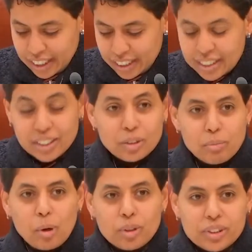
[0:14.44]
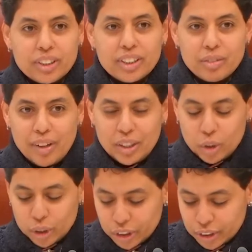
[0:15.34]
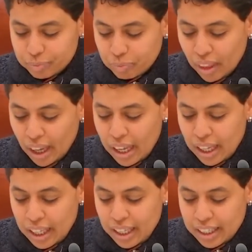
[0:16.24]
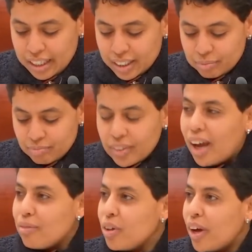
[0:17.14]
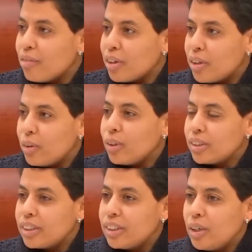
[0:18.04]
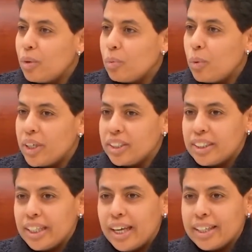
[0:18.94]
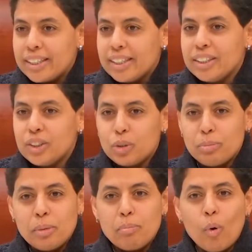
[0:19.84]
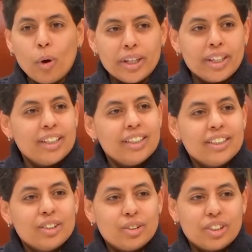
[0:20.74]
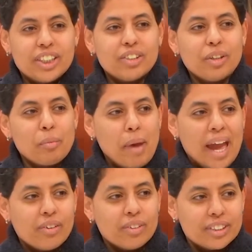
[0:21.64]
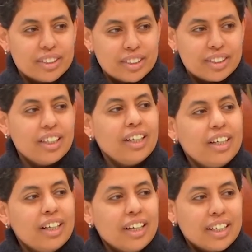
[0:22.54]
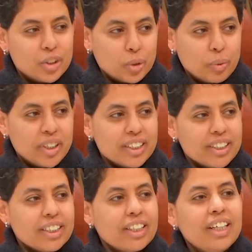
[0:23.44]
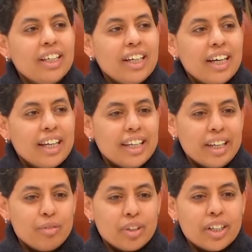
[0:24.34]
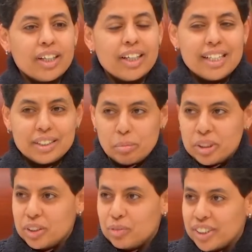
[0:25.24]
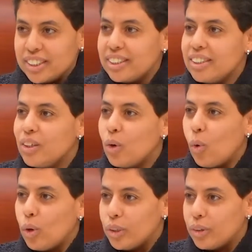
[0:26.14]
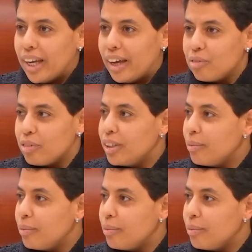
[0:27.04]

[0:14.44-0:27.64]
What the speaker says: dear democracy defenders, have you ever thought what it's like to be born to Syrian parents in Sweden and living as a misfit all your life,